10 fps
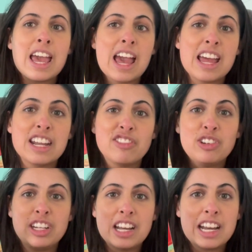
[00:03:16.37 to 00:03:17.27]
And if you
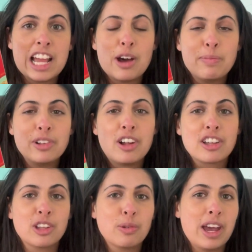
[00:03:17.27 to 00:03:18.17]
need any help
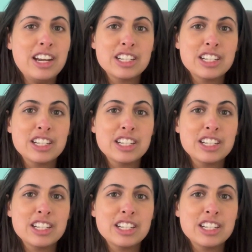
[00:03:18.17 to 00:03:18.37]
along the way,